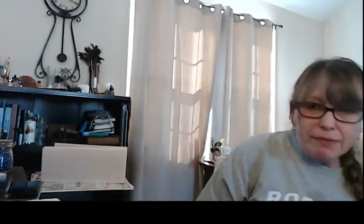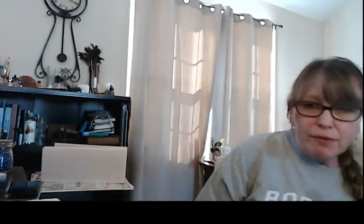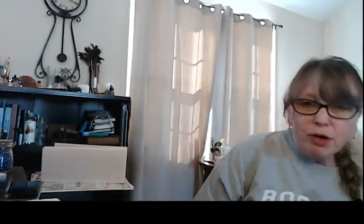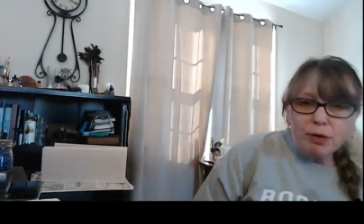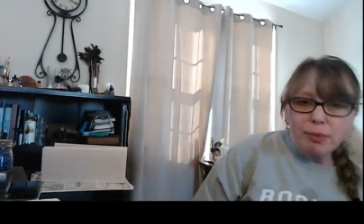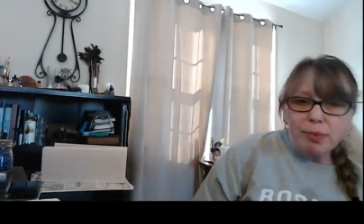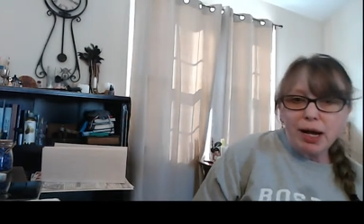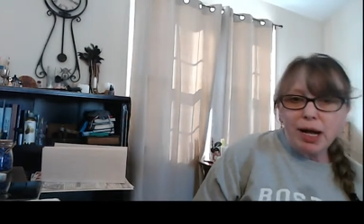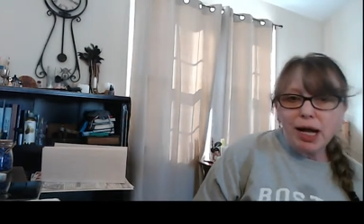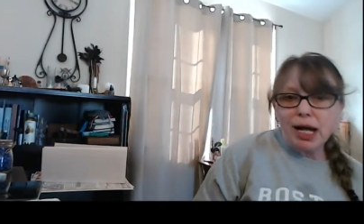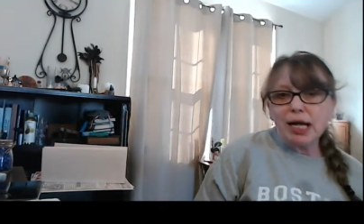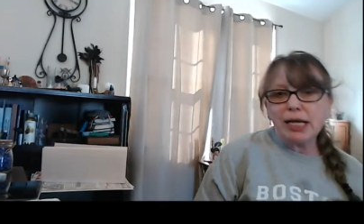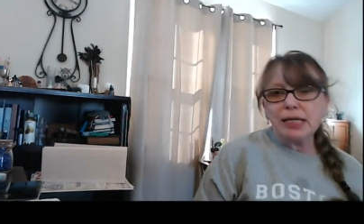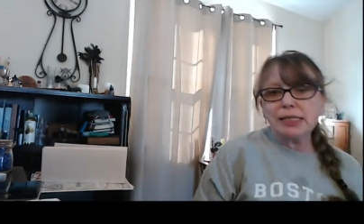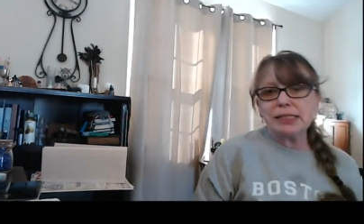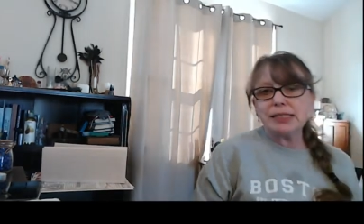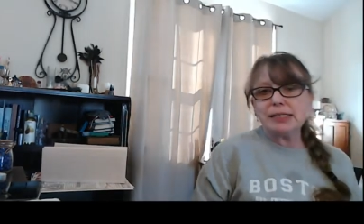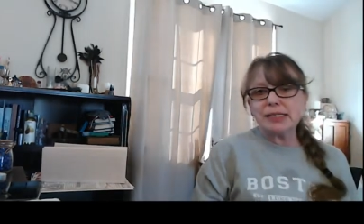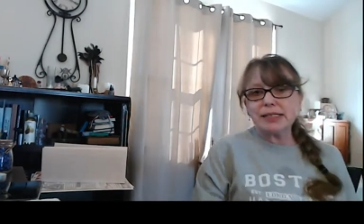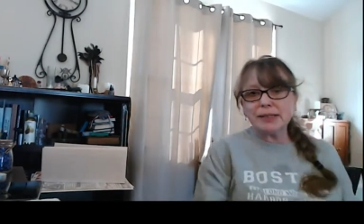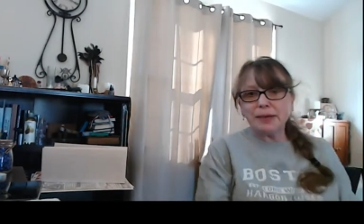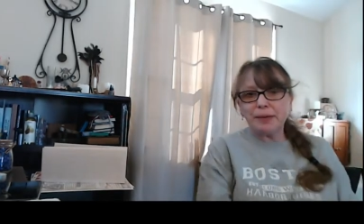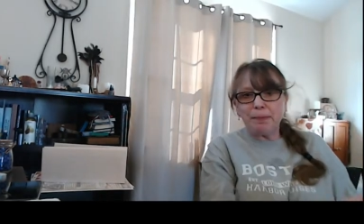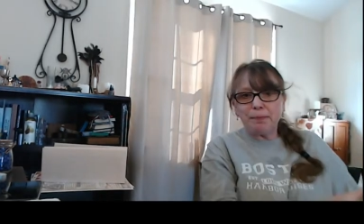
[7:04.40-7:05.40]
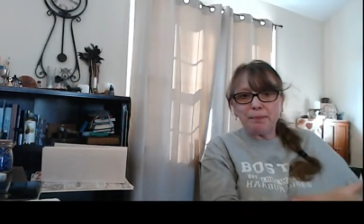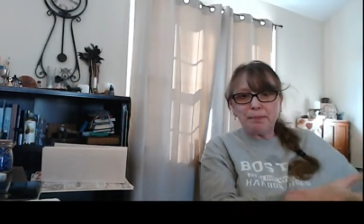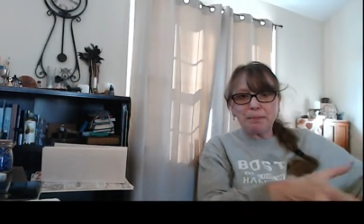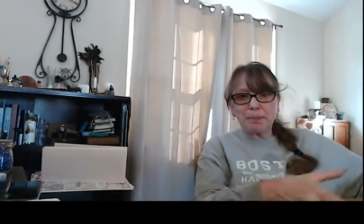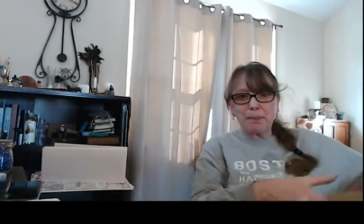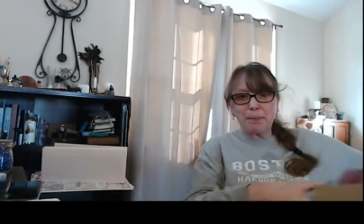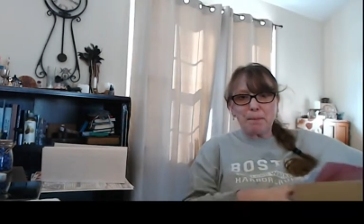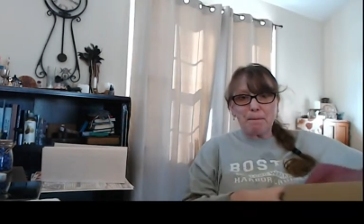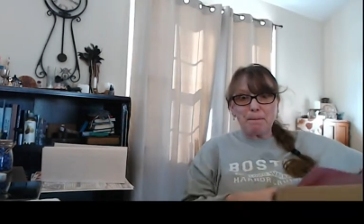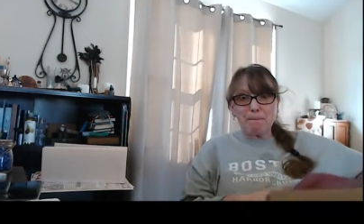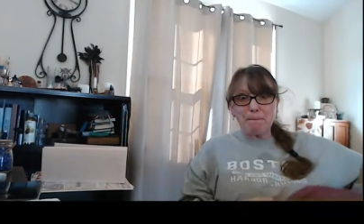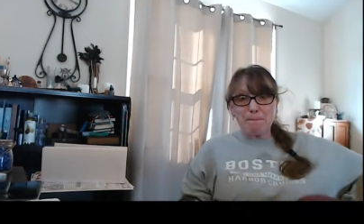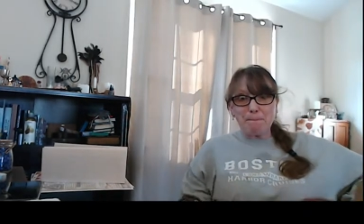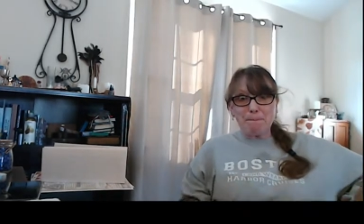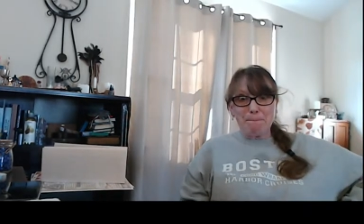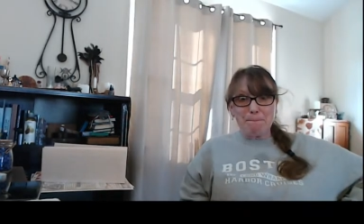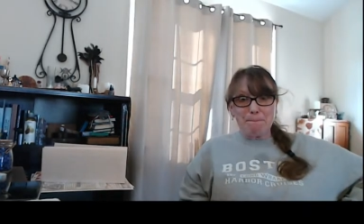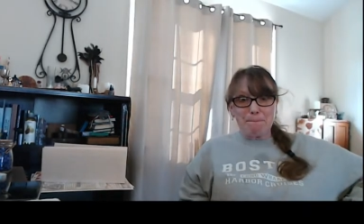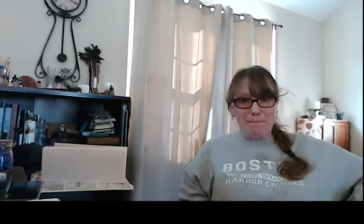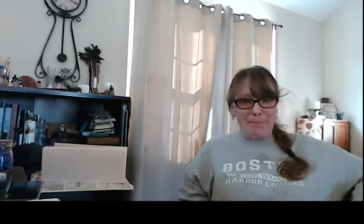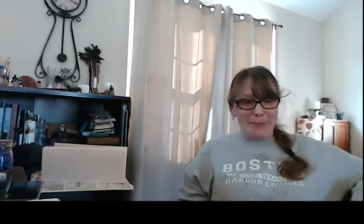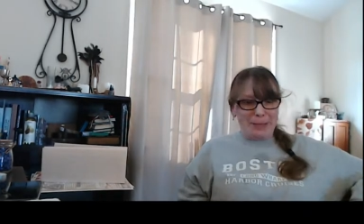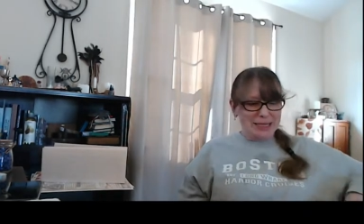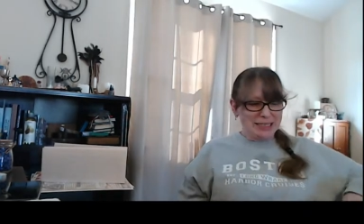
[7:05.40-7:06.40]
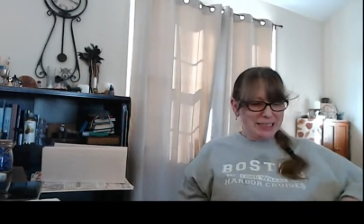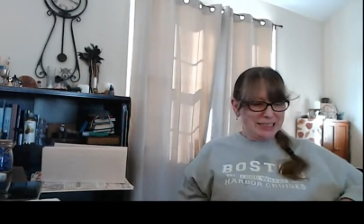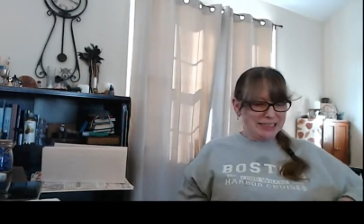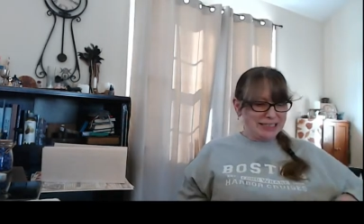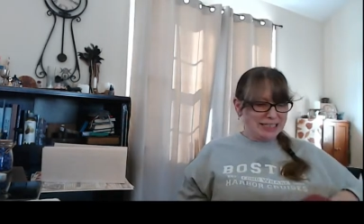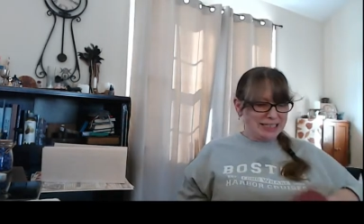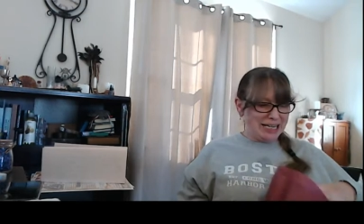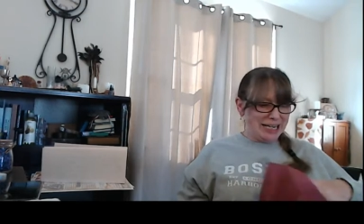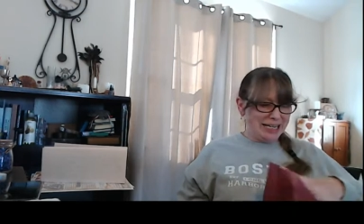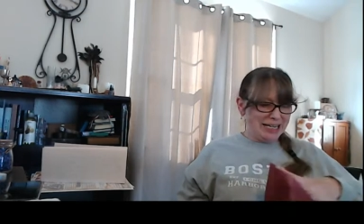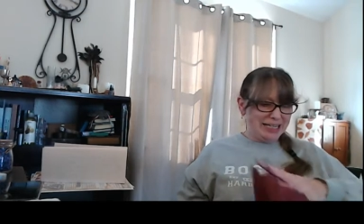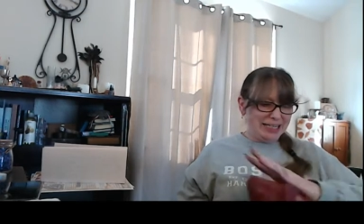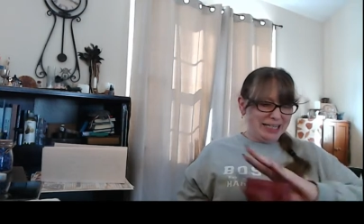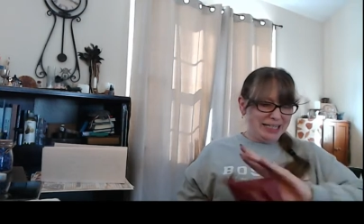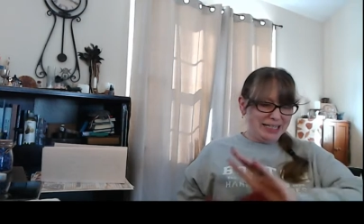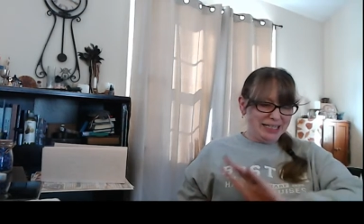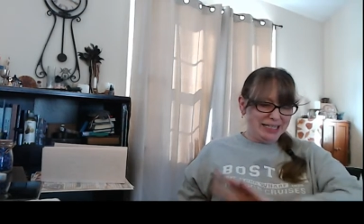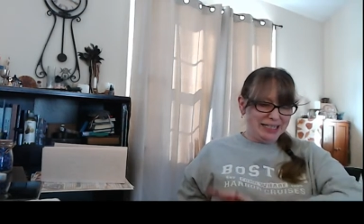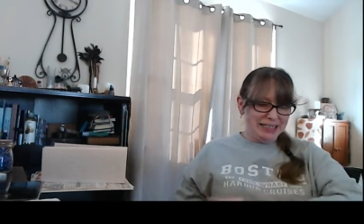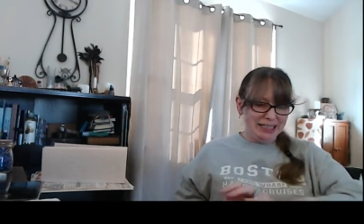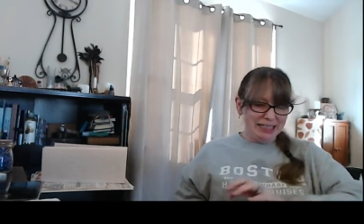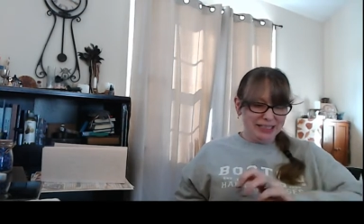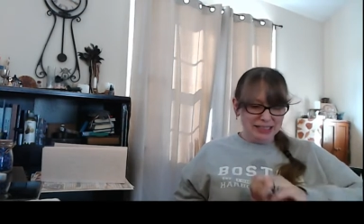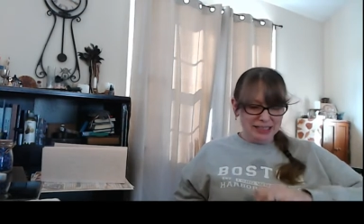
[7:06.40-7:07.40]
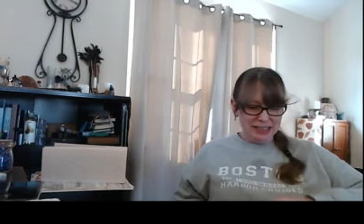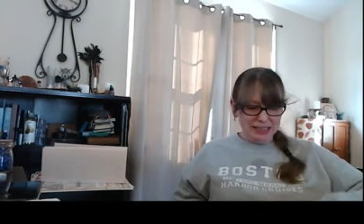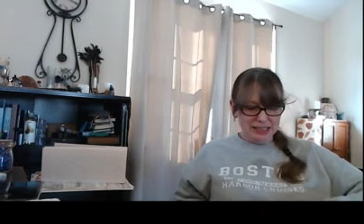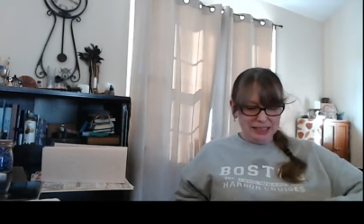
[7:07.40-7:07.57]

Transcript: our box. Excited.